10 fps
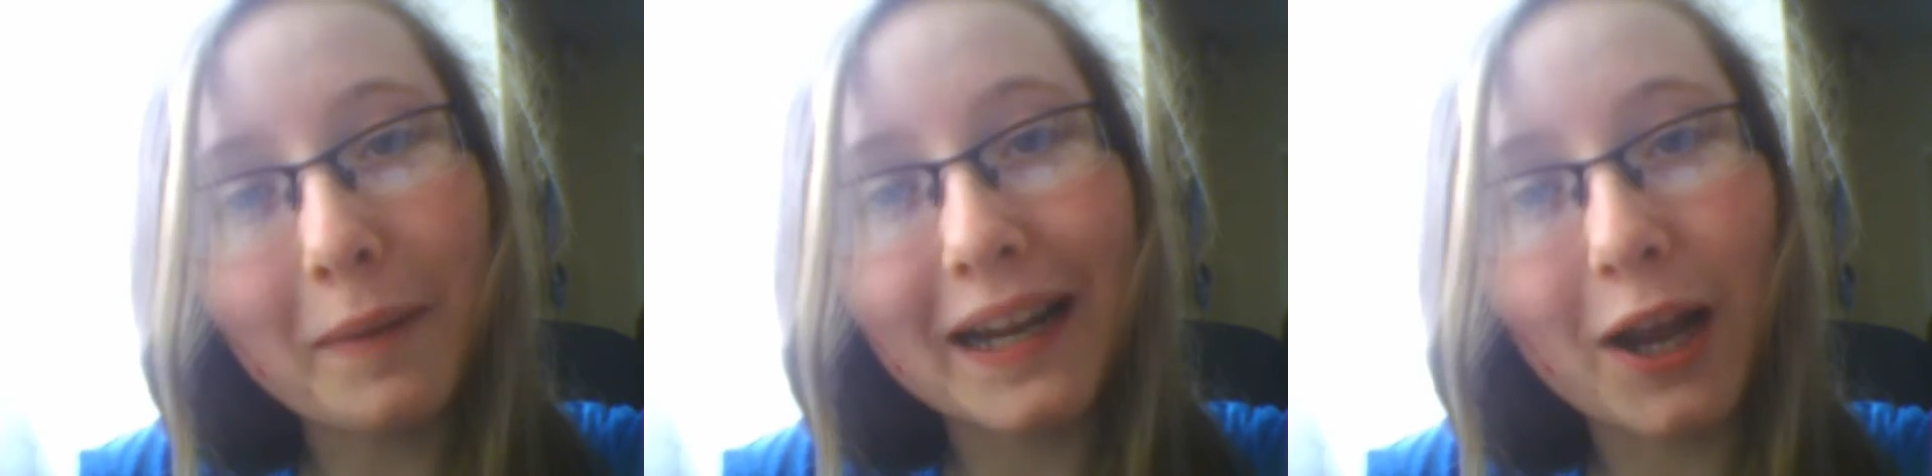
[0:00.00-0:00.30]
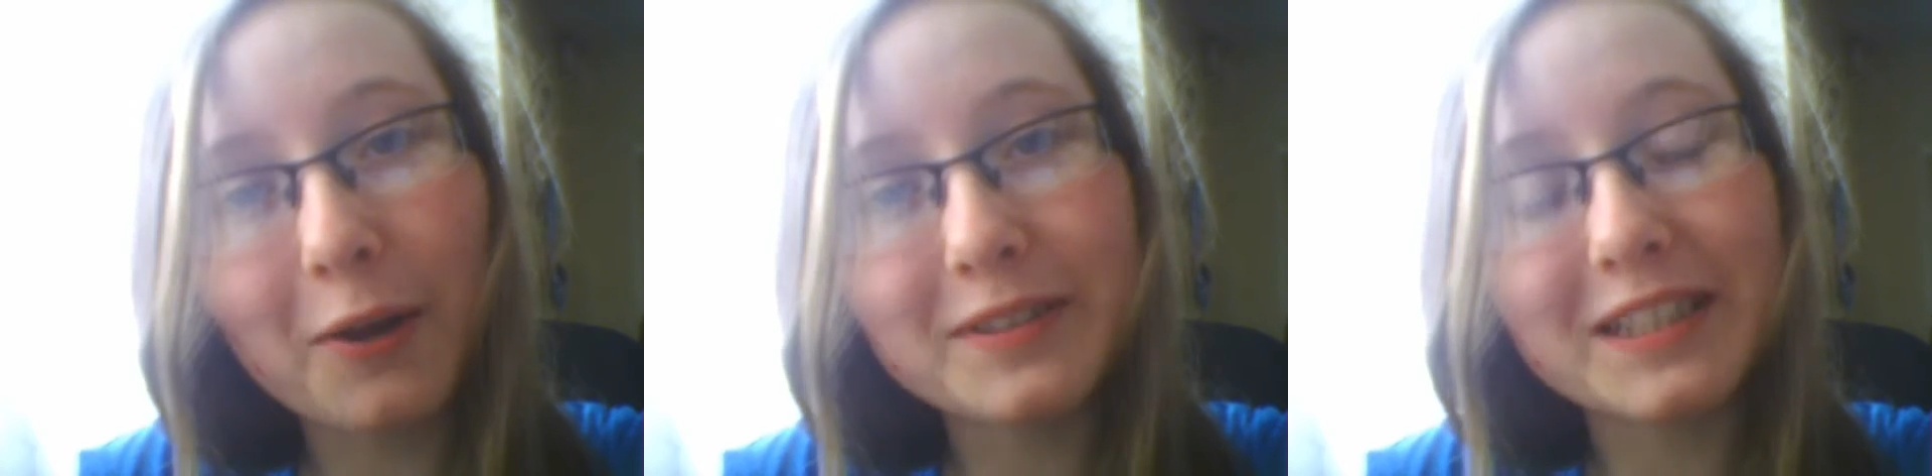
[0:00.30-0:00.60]

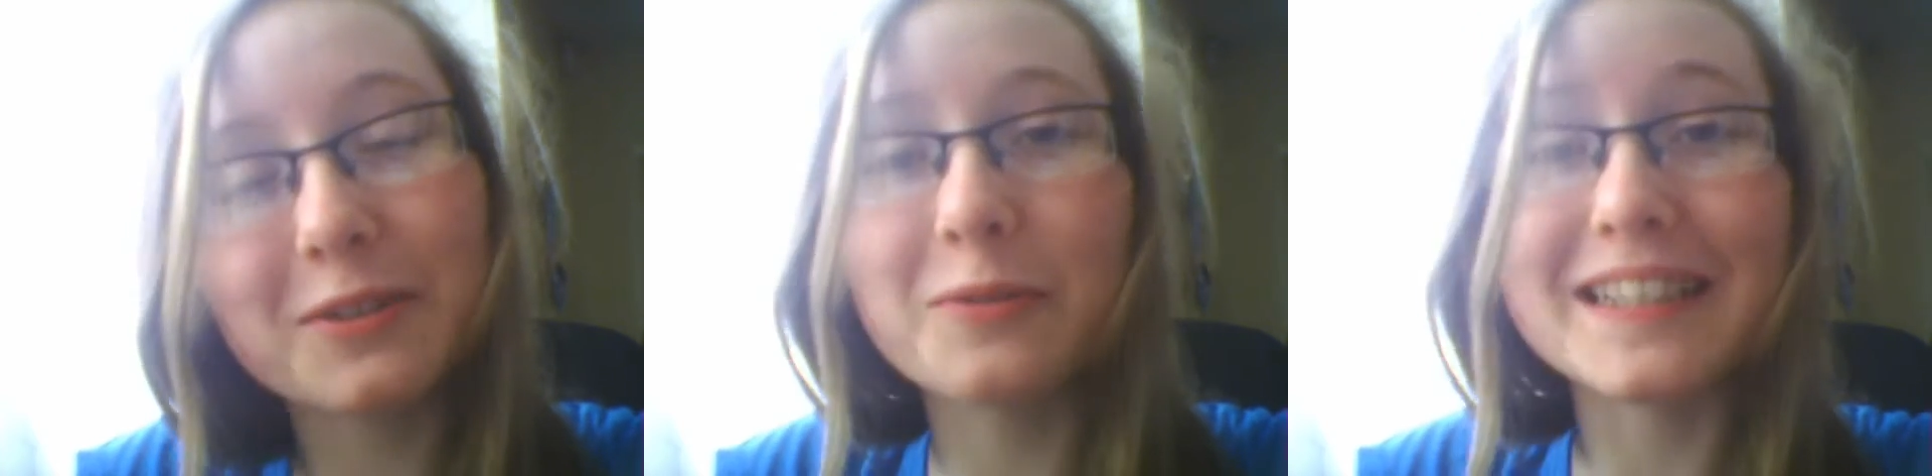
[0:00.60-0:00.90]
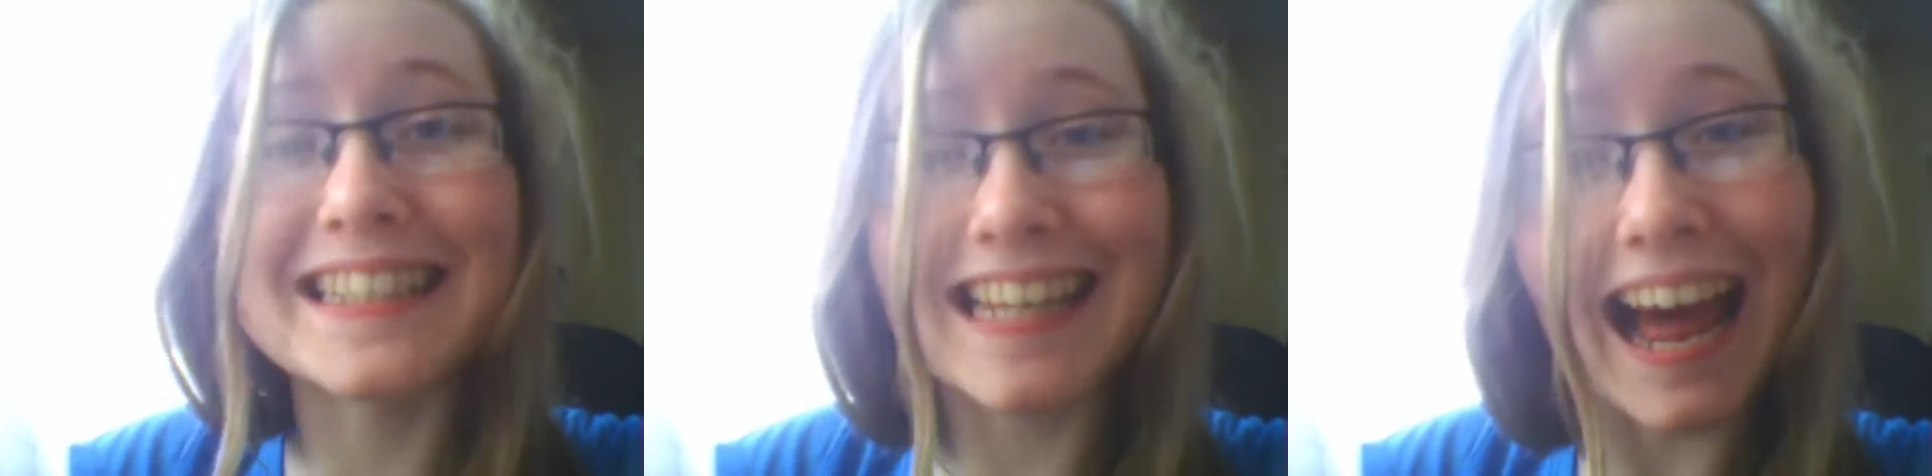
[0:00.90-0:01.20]
flamingos is called
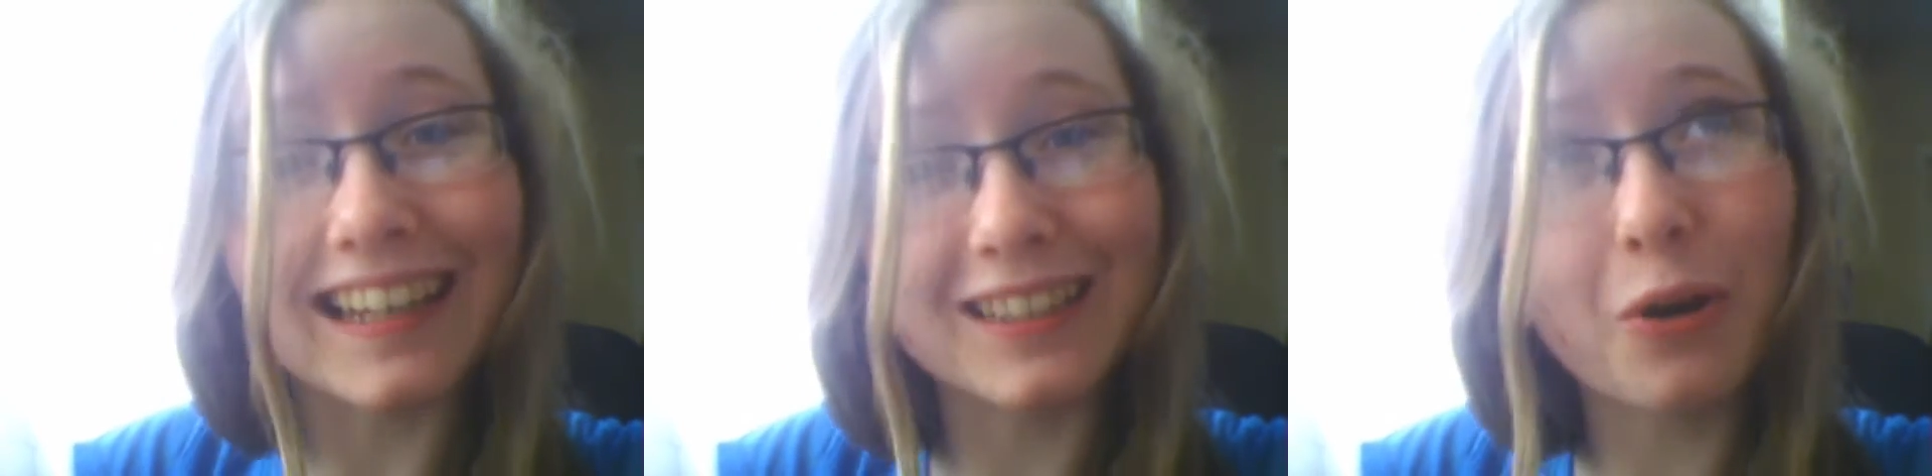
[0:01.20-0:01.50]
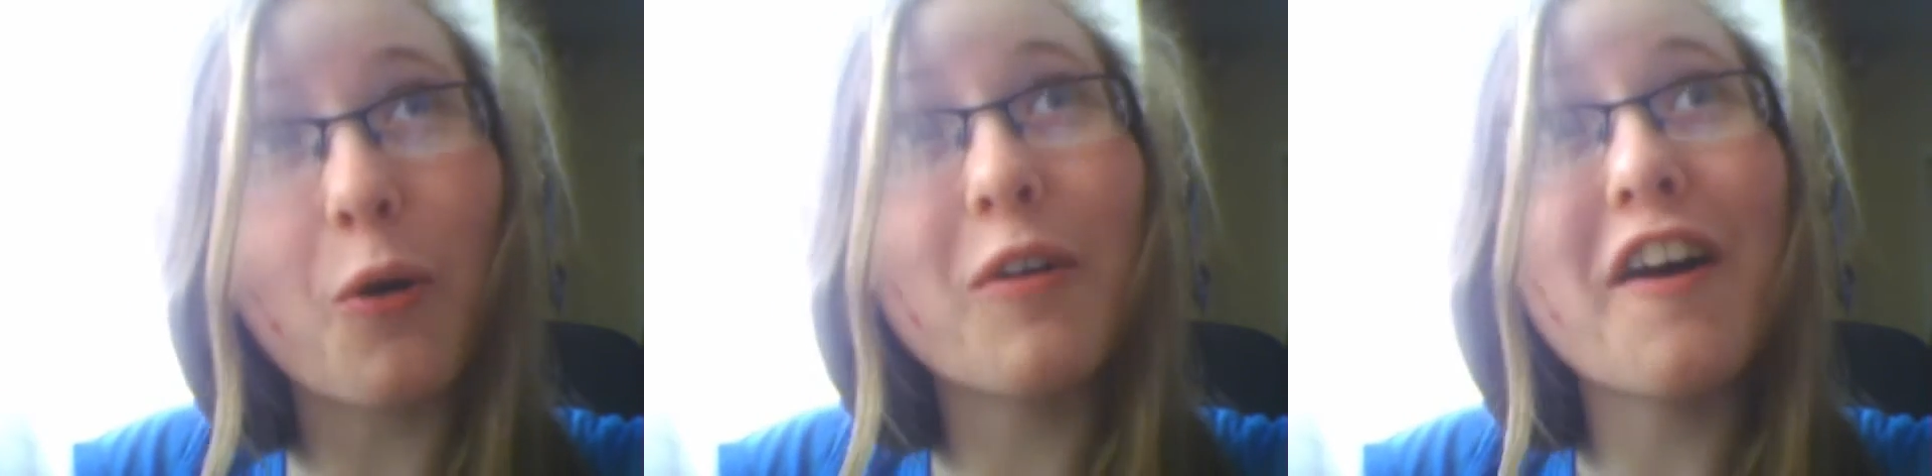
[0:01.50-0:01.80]
a stand
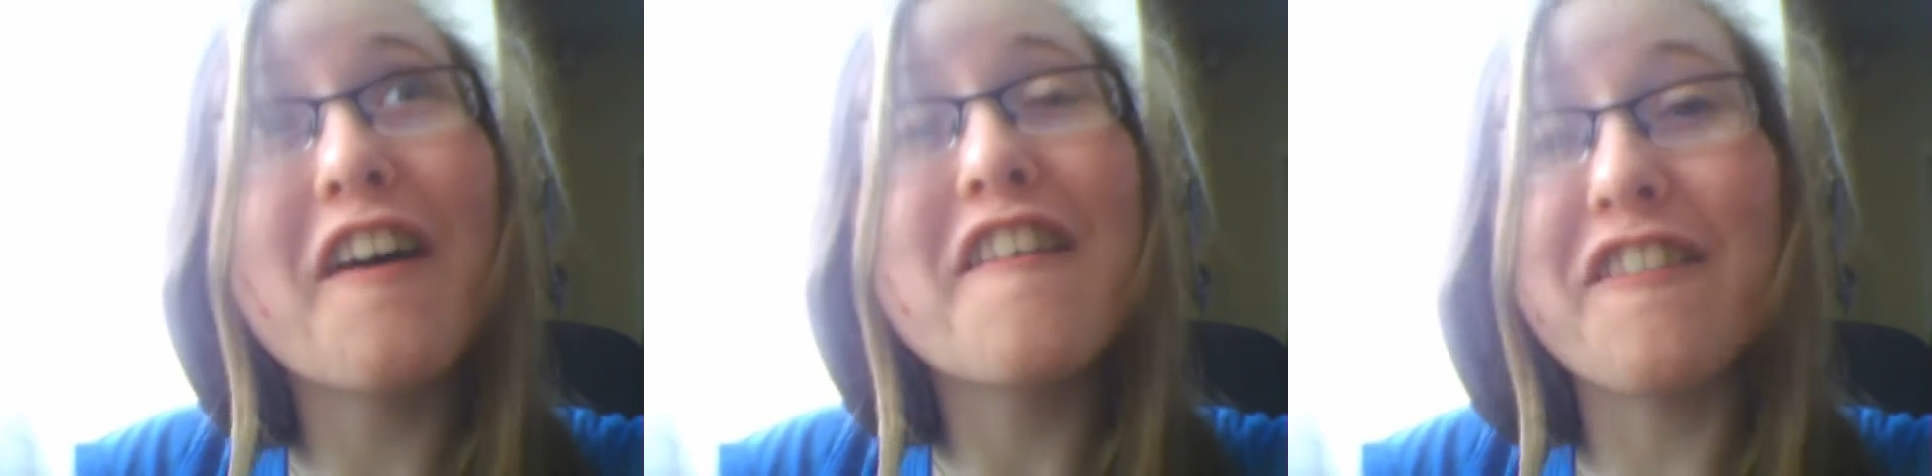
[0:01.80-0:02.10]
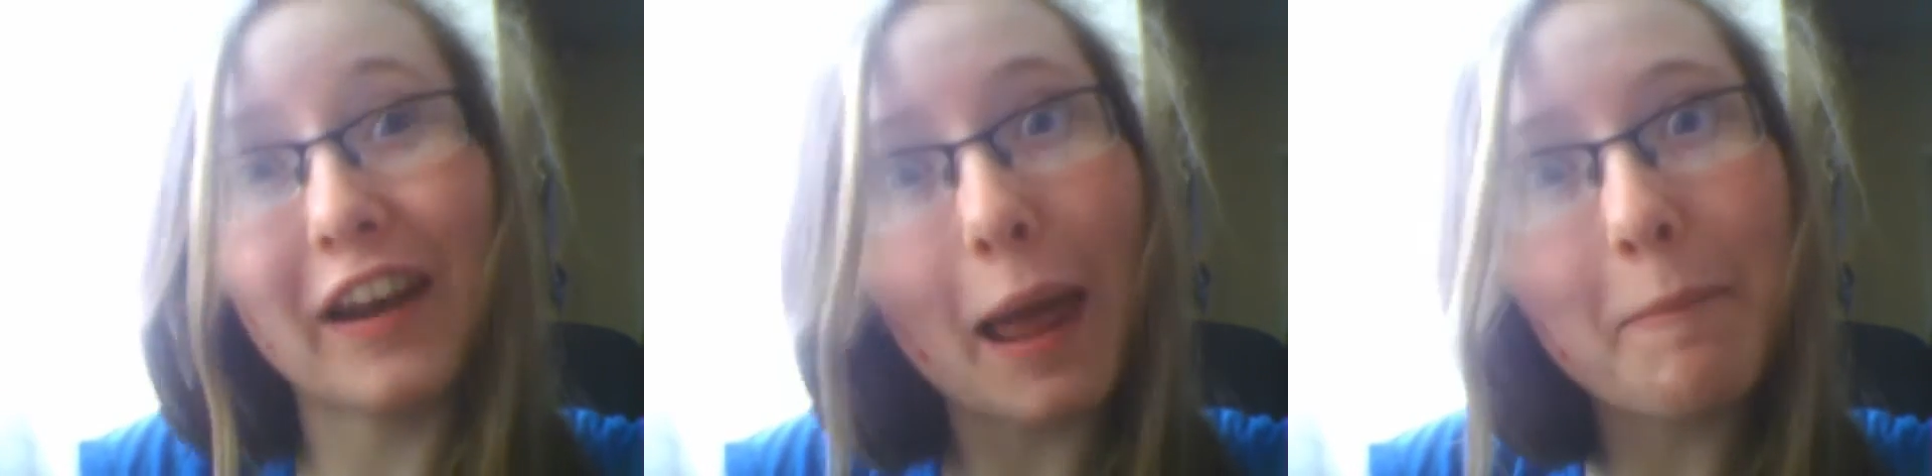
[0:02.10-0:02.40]
or a
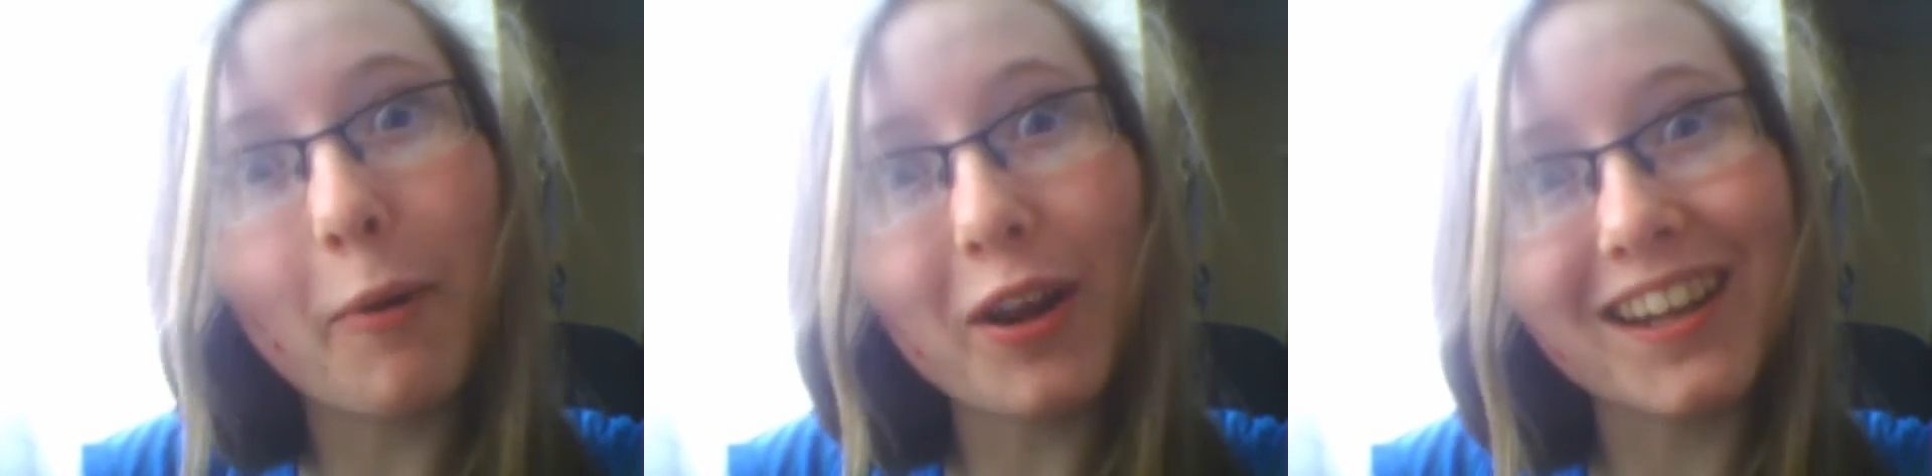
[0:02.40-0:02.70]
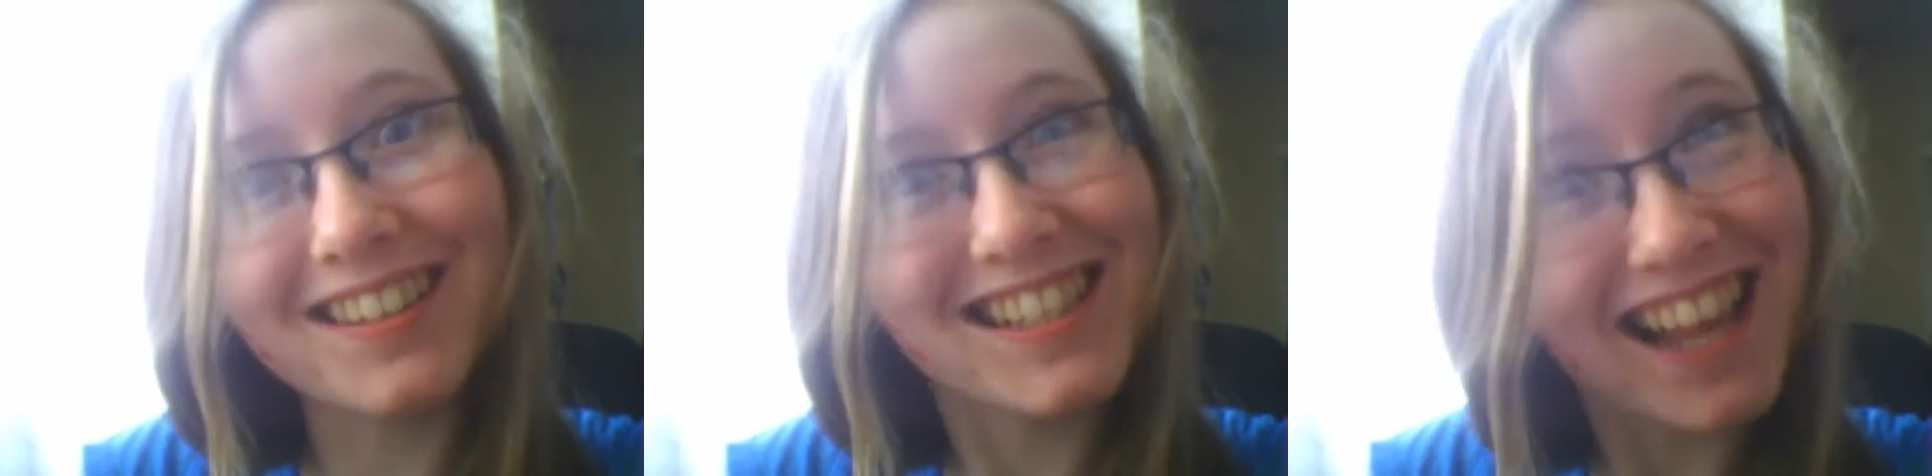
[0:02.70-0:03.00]

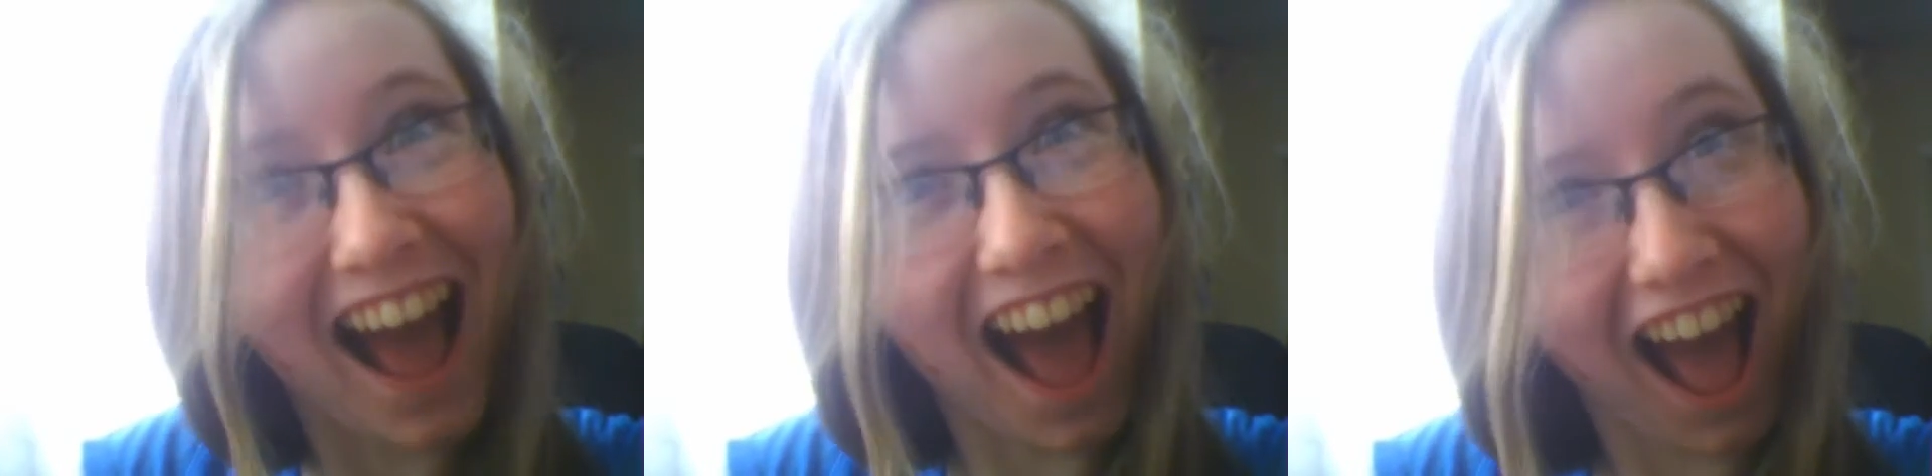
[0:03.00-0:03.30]
flamboyant.